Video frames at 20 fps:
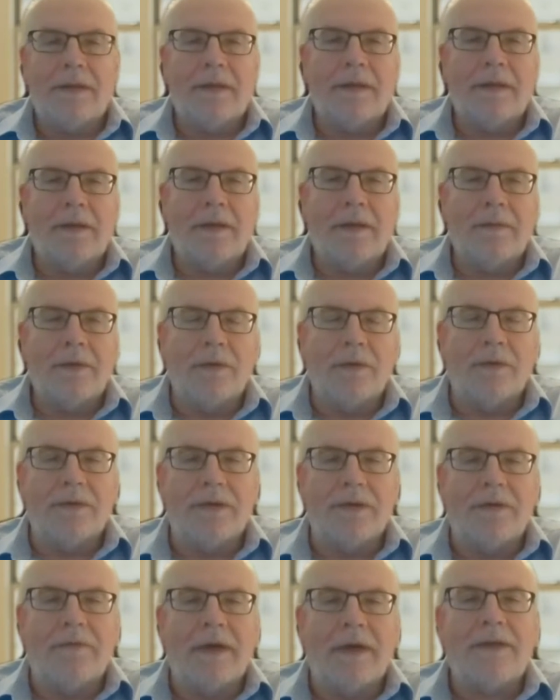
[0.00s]
I'm course
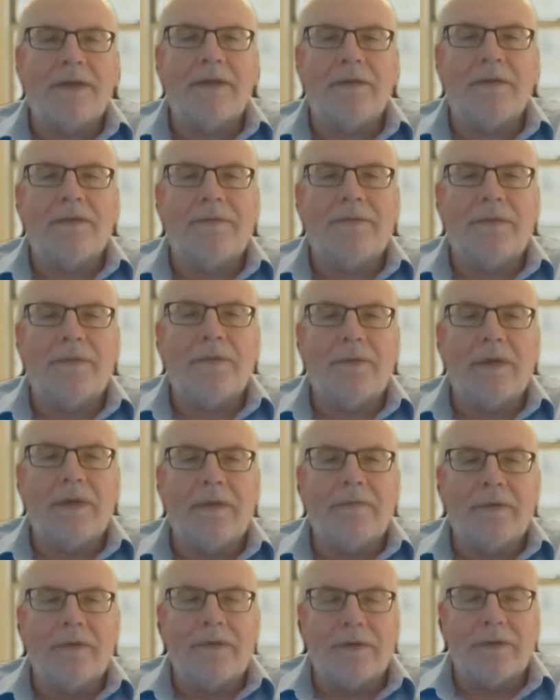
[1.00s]
director for
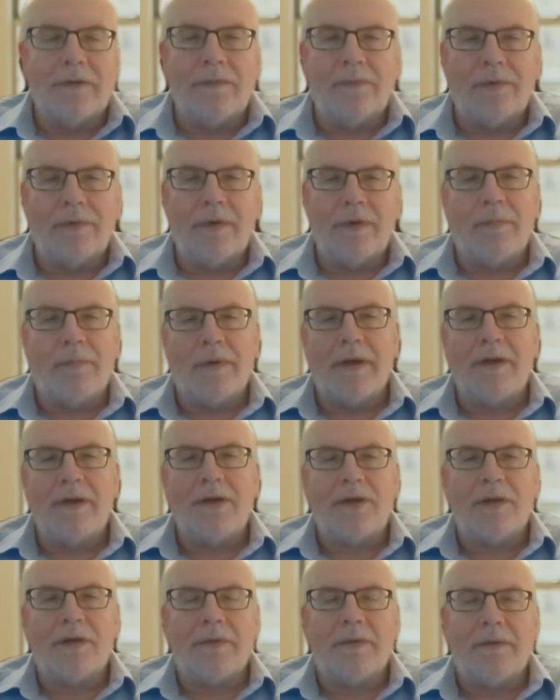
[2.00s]
Level 2
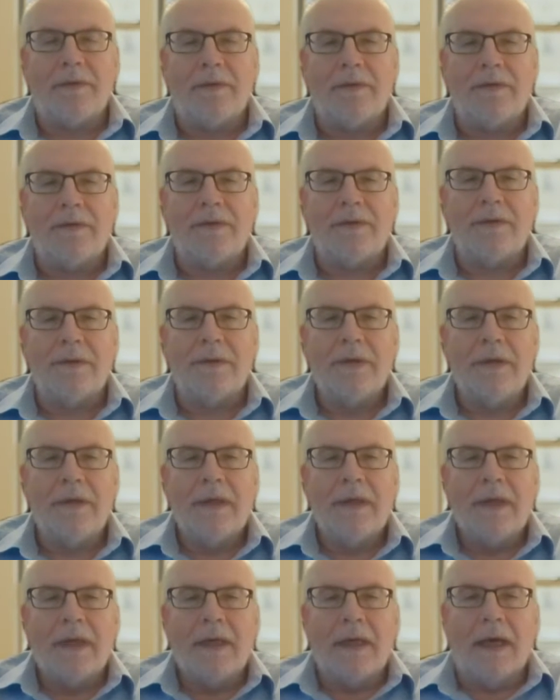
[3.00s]
pre-apprenticeship course,
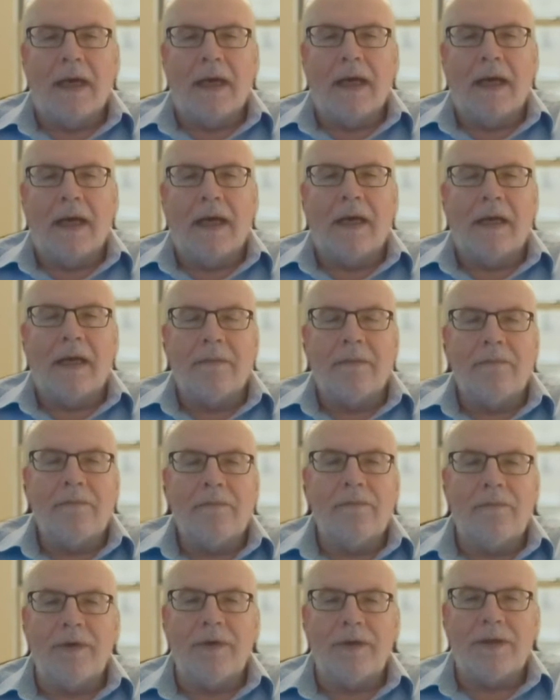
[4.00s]

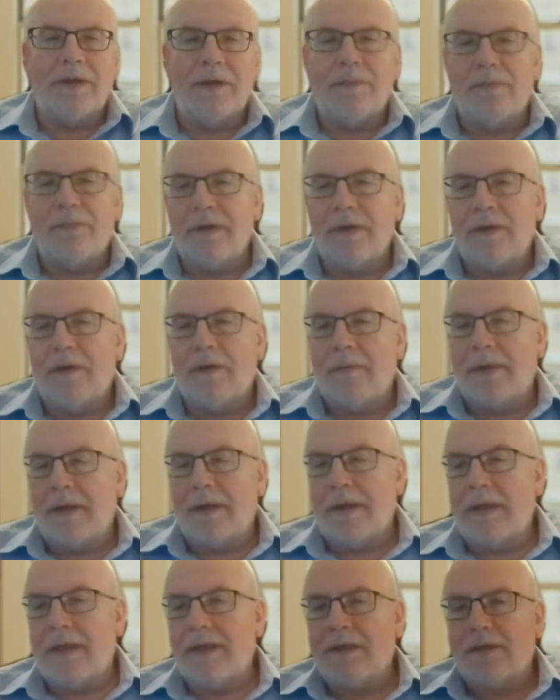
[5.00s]
which is
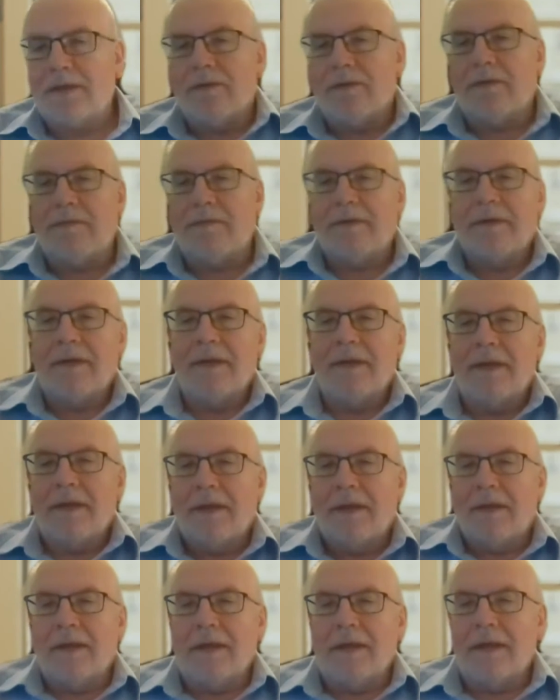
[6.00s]
predominantly a sort
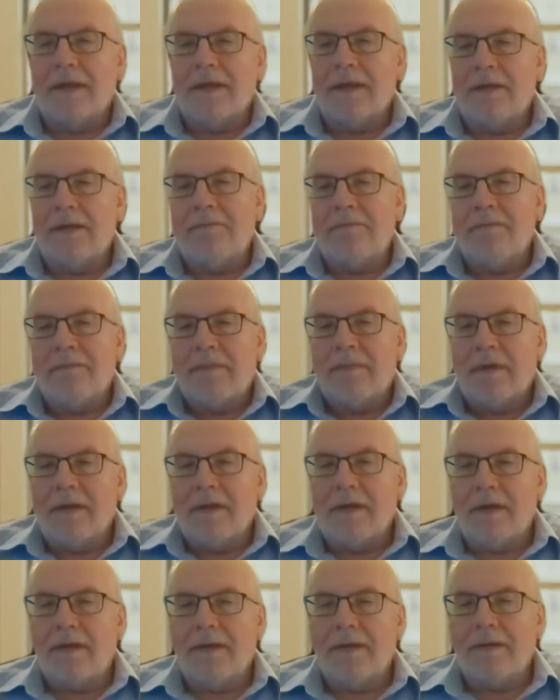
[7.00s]

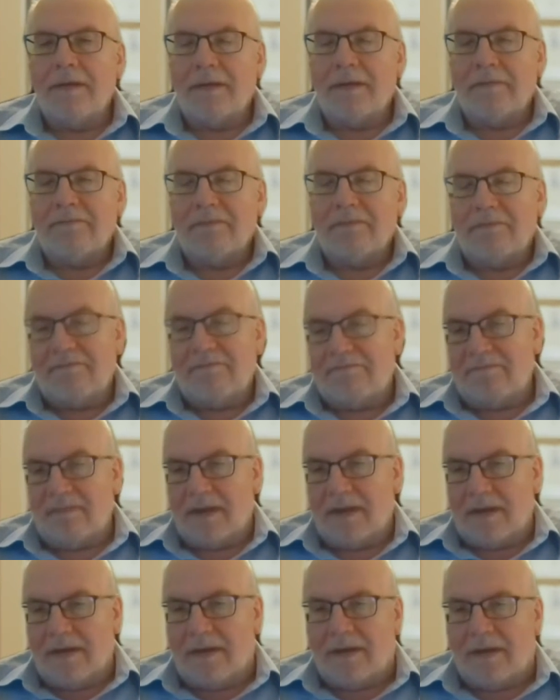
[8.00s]
of
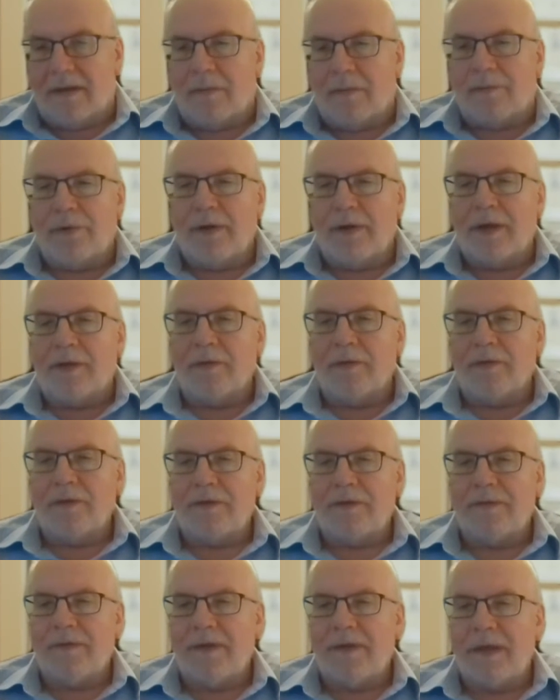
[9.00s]

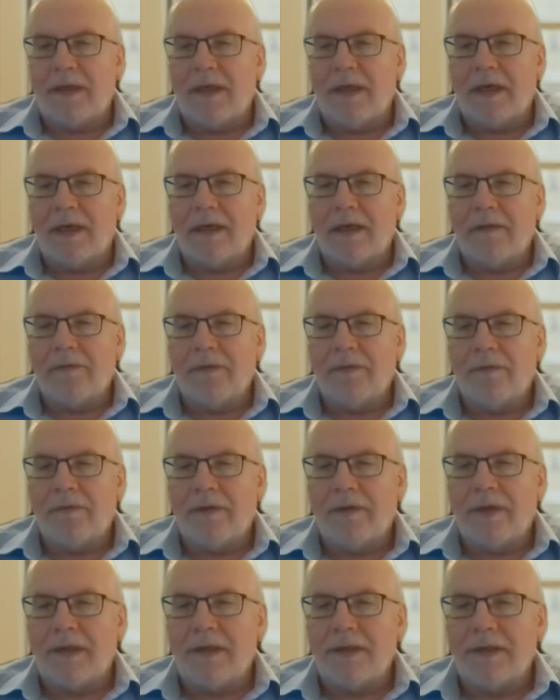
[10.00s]
pre-course for the Level
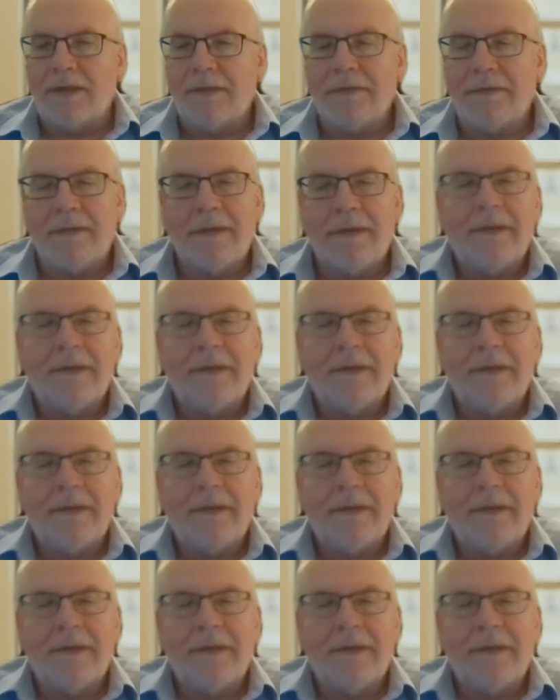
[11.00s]
3s.